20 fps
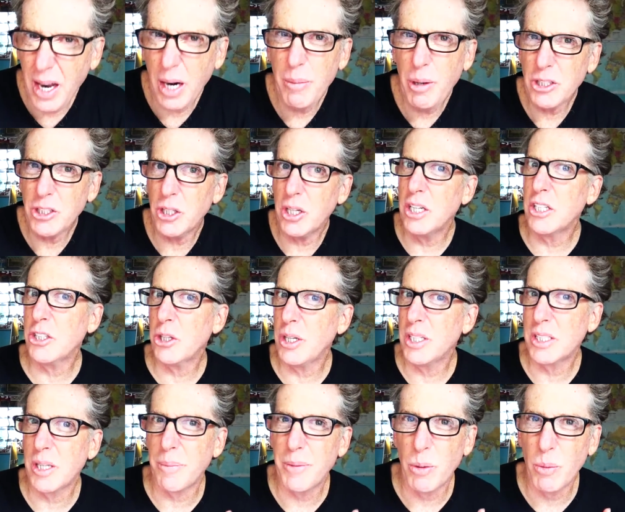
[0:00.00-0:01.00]
then I'm also going to show you
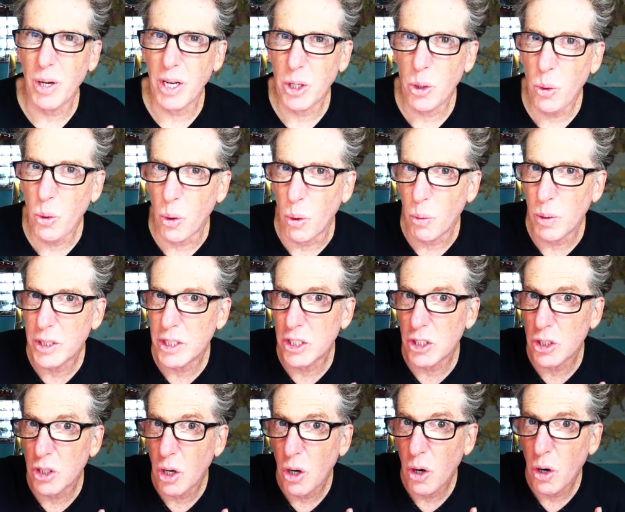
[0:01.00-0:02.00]
something really cool, which
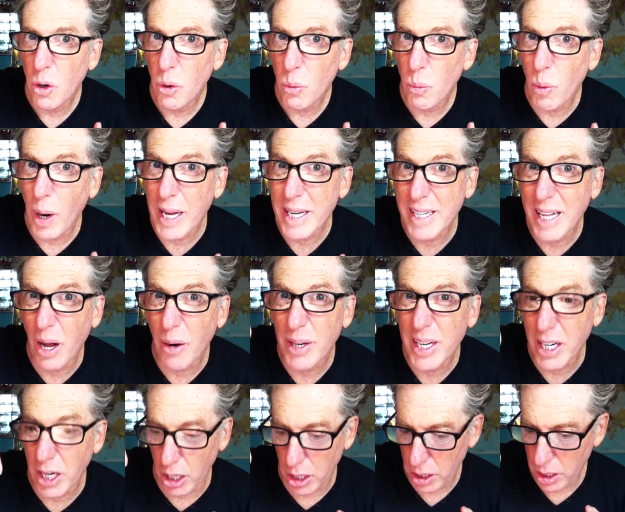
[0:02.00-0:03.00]
is right down
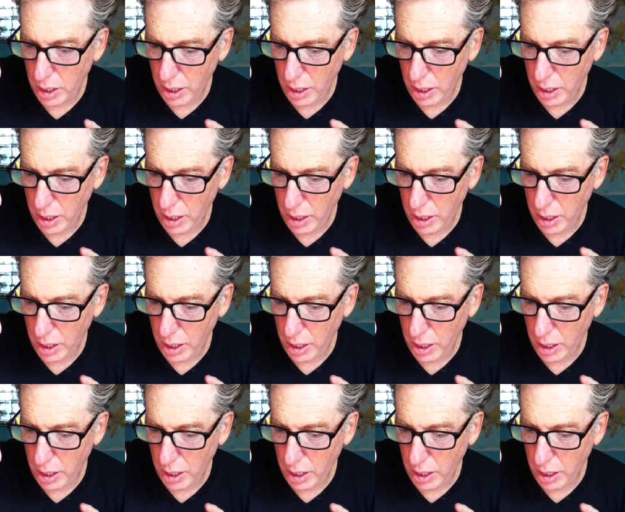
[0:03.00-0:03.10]
here.